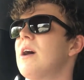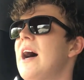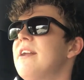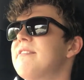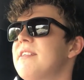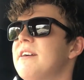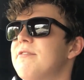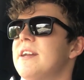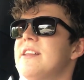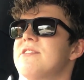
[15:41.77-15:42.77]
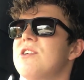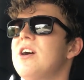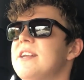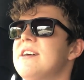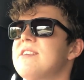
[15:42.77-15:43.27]
and thankfully this
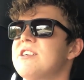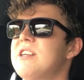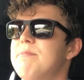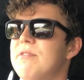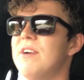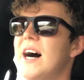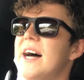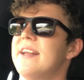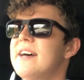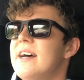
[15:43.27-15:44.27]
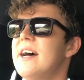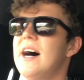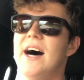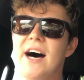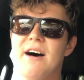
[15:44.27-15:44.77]
car does actually provide
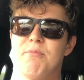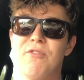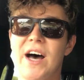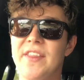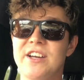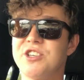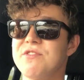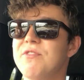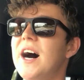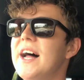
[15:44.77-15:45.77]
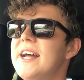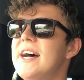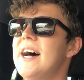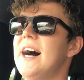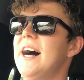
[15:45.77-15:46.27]
that just fine,
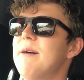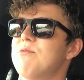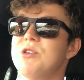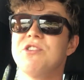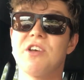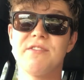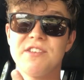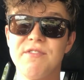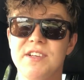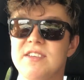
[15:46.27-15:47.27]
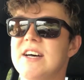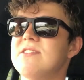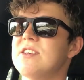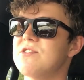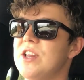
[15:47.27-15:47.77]
which is obviously
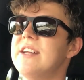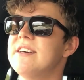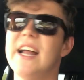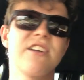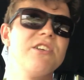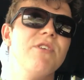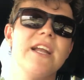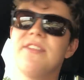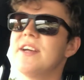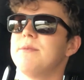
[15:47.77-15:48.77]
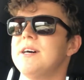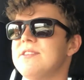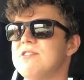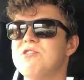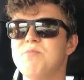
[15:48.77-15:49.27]
fantastic. So they did actually really think
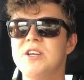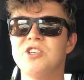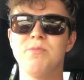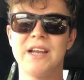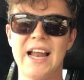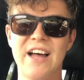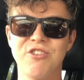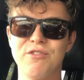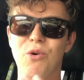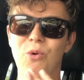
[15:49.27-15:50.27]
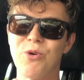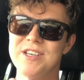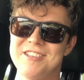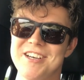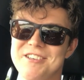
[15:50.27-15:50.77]
about the suspension, but Land Rover
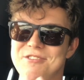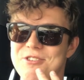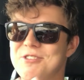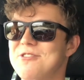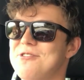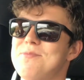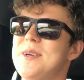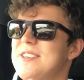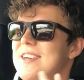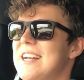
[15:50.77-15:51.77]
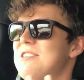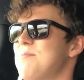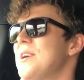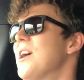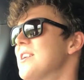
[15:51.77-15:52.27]
always does good suspension, let's
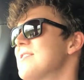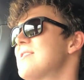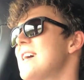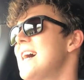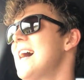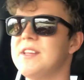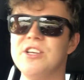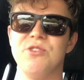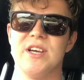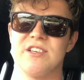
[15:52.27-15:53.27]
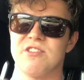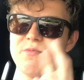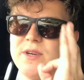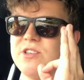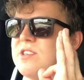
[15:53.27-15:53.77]
be honest. Their new air
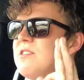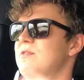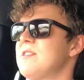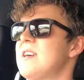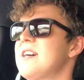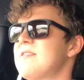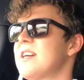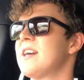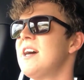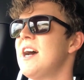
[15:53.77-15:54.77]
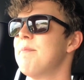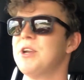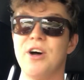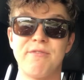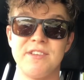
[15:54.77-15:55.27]
suspension is fantastic,
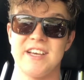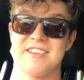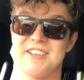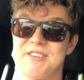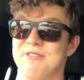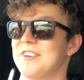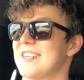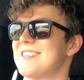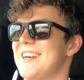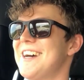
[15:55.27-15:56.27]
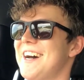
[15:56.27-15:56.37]
but not fantastic to fix.